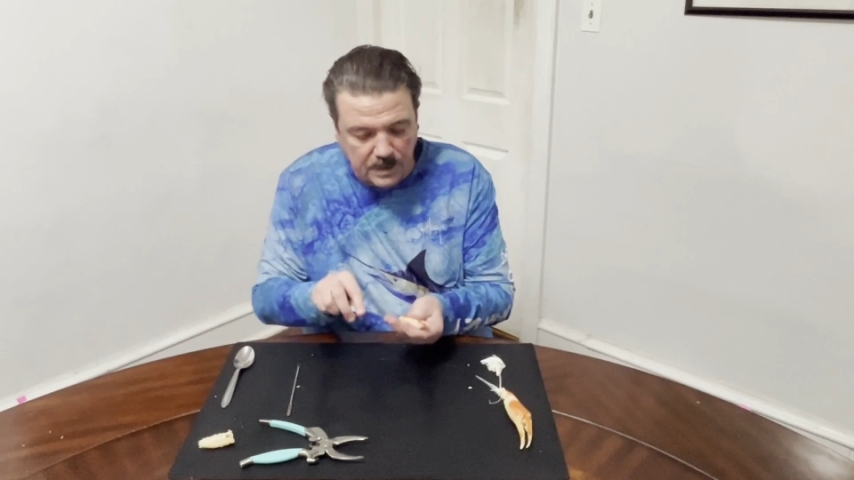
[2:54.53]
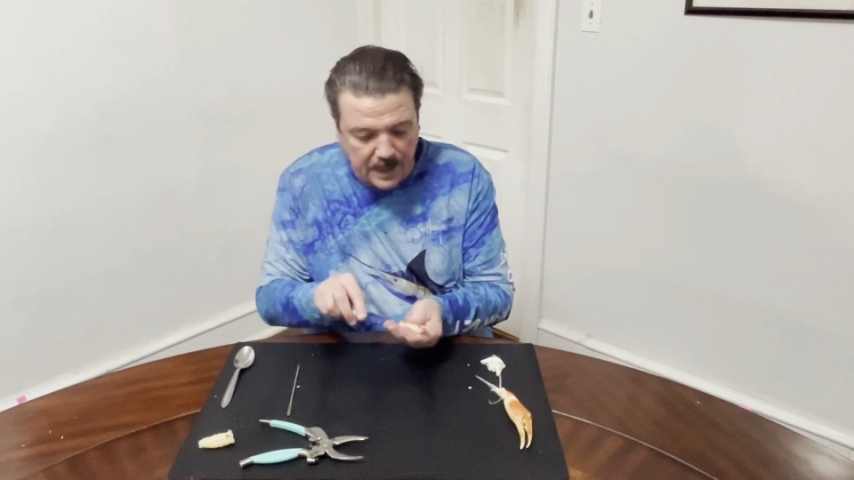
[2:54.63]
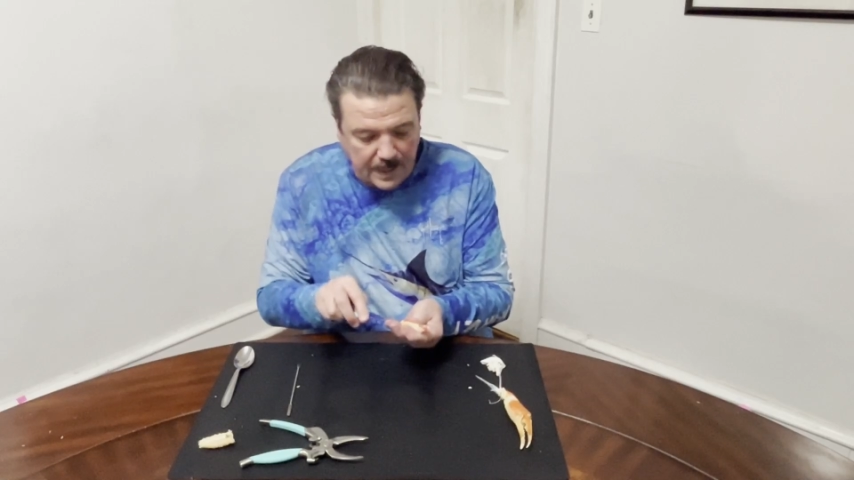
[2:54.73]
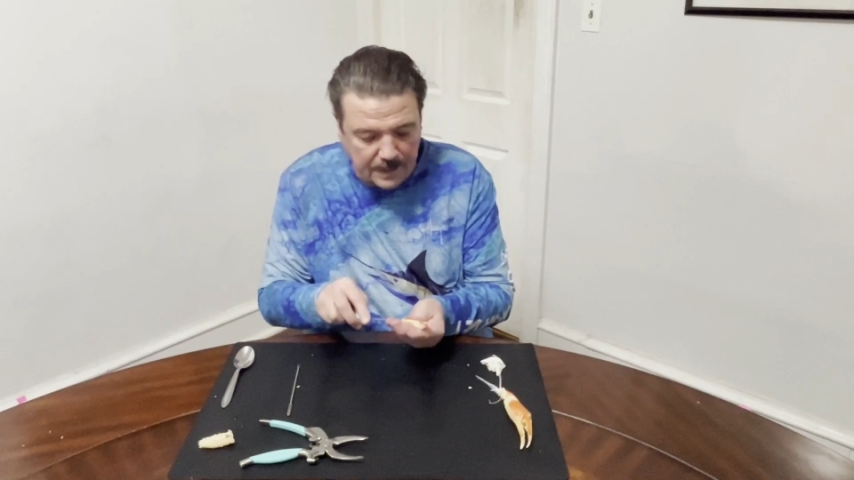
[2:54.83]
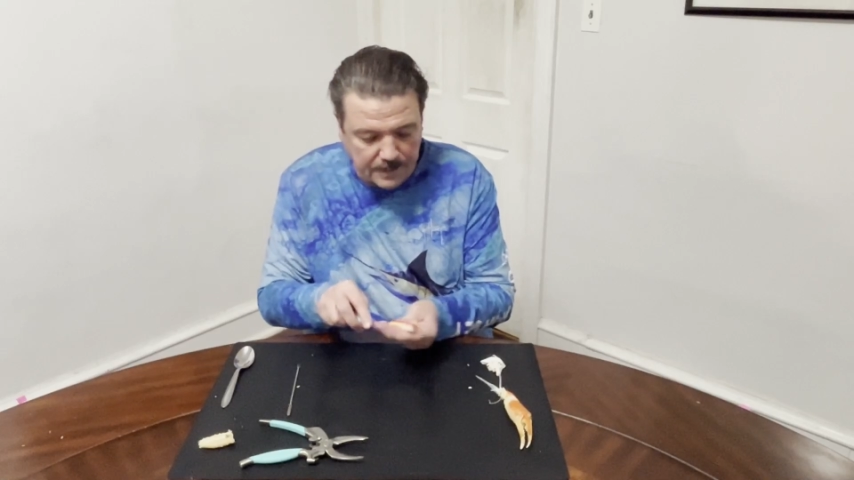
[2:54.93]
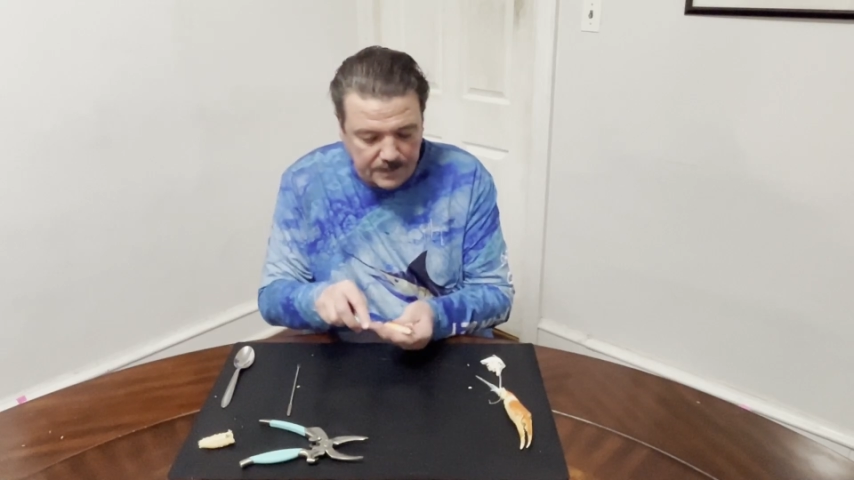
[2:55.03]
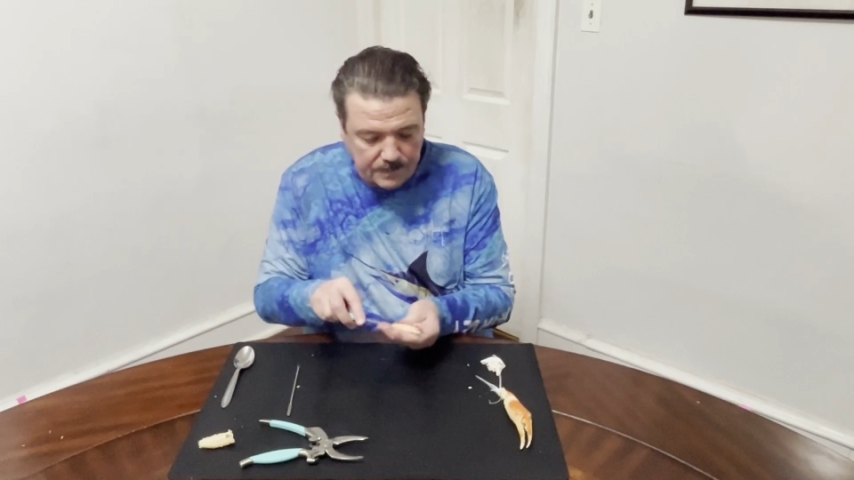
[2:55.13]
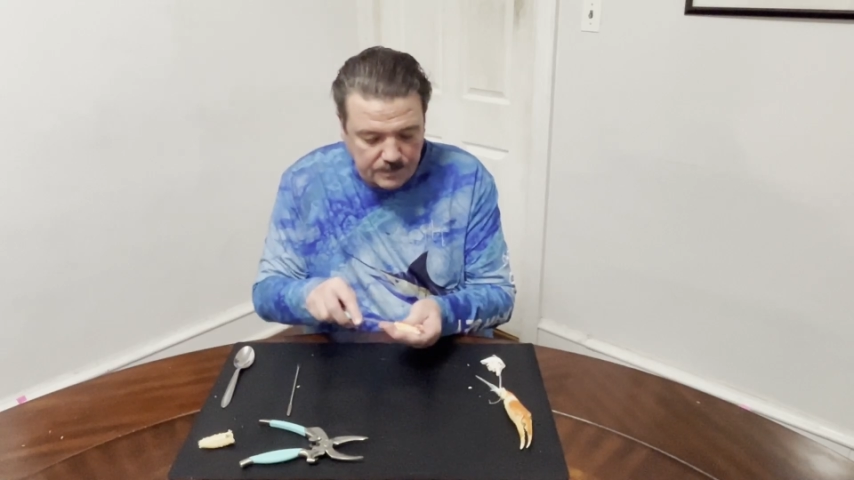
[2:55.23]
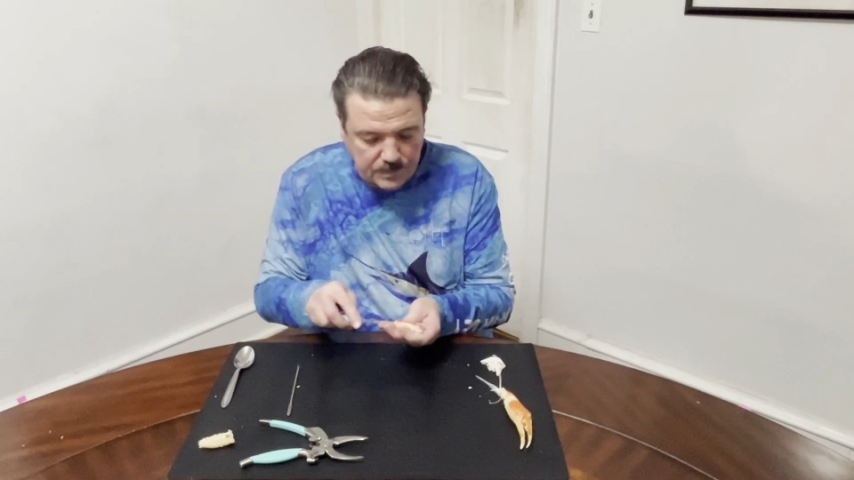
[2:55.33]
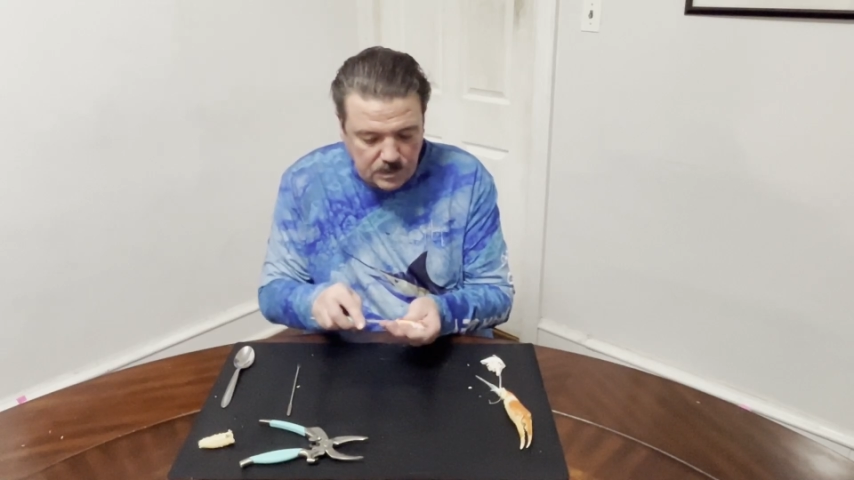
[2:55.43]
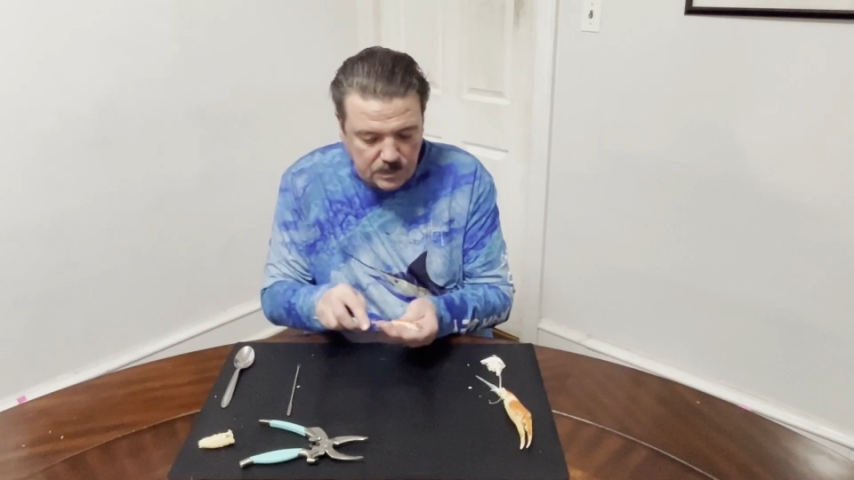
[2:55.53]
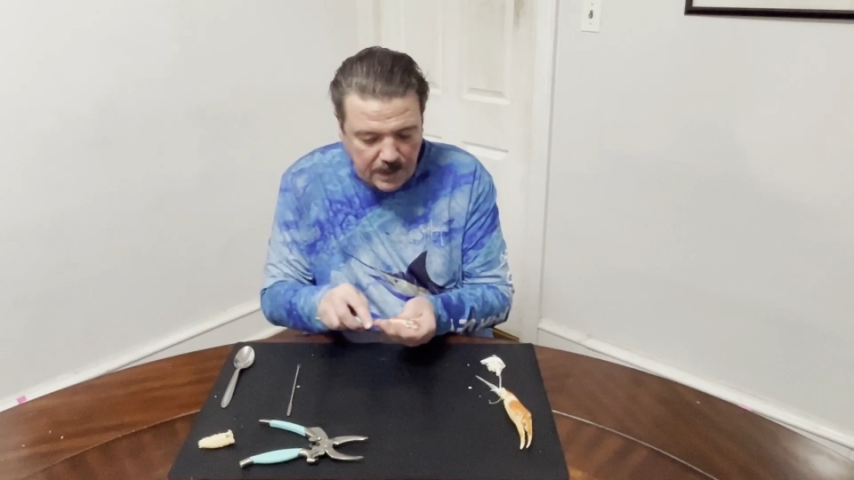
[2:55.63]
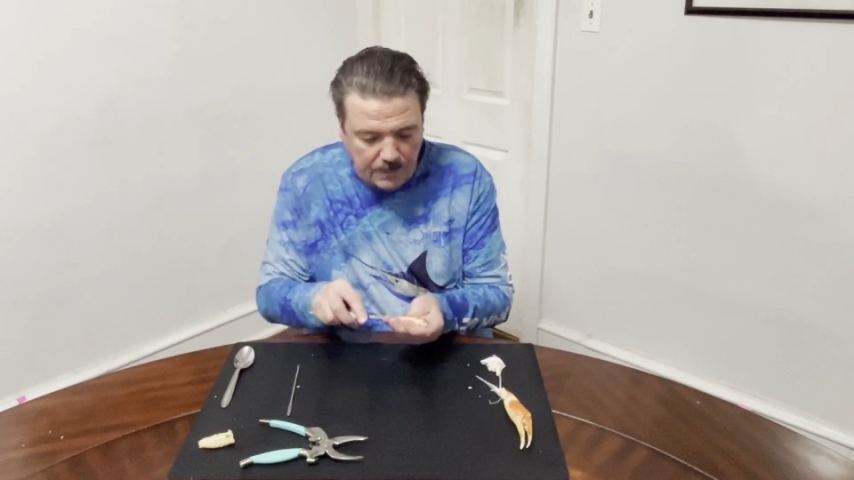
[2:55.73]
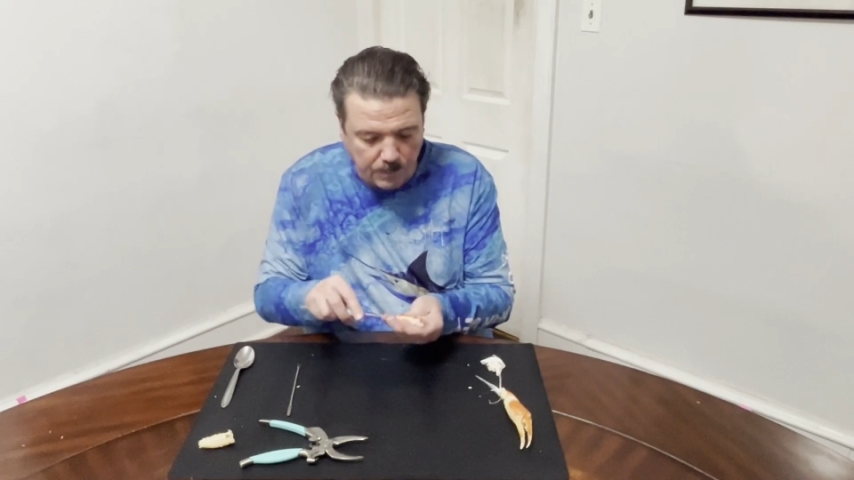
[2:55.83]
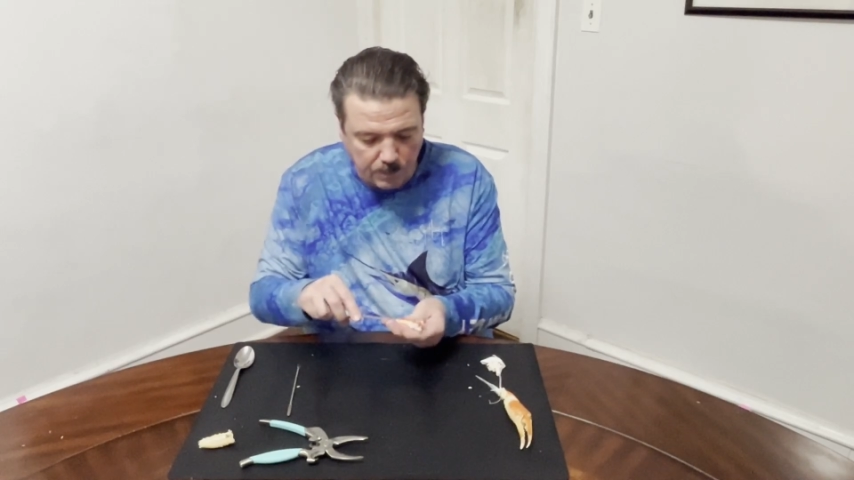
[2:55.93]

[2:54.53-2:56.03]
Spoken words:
and try and